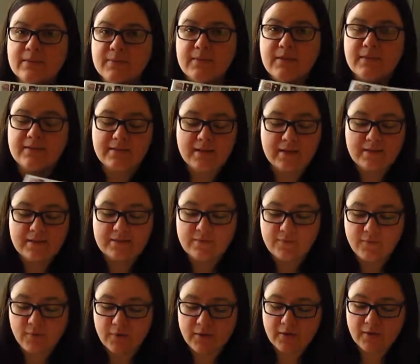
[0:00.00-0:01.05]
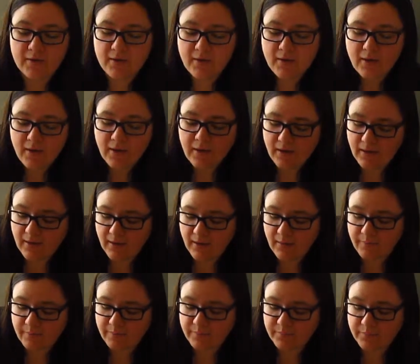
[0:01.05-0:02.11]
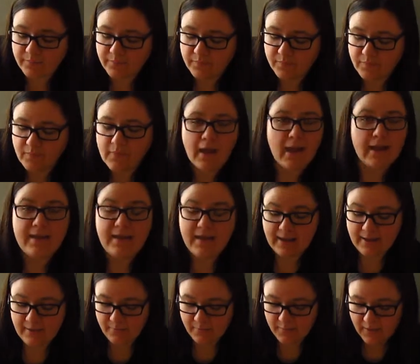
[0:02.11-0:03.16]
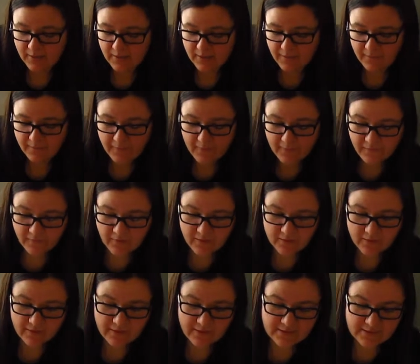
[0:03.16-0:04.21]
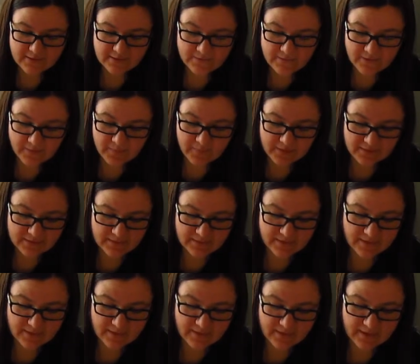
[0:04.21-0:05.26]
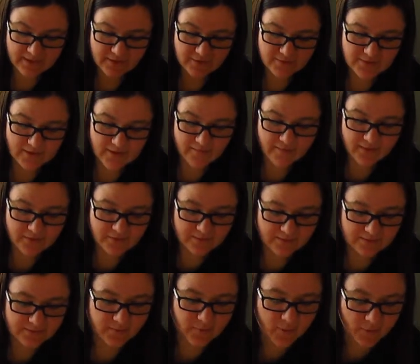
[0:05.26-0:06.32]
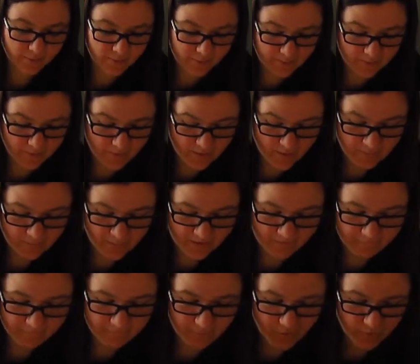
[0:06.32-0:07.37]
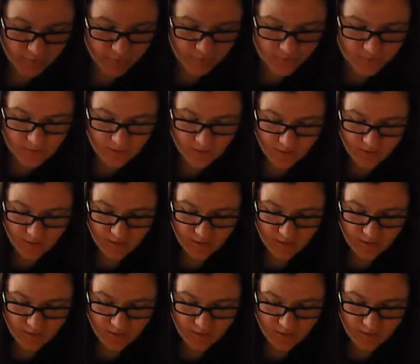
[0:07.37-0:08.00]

what that site is for. I can't pick a favorite. There is a piece in here that I used to have actually as a wallpaper on my phone.